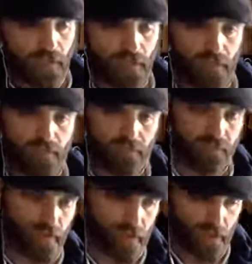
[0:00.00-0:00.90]
they
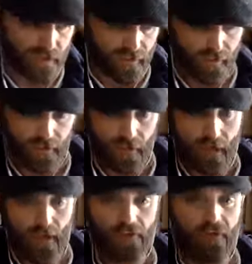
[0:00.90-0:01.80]
like it's
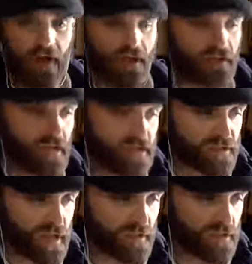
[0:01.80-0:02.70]
how far can they
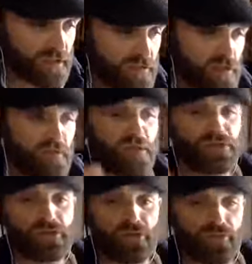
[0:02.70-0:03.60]
extend this? Just
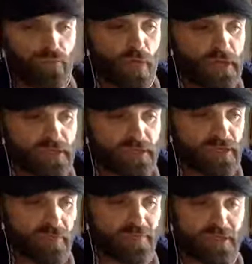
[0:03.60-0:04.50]
because your right isn't
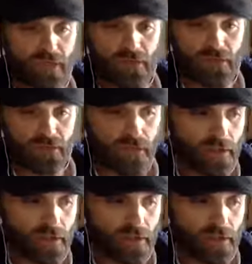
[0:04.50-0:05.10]
absolute,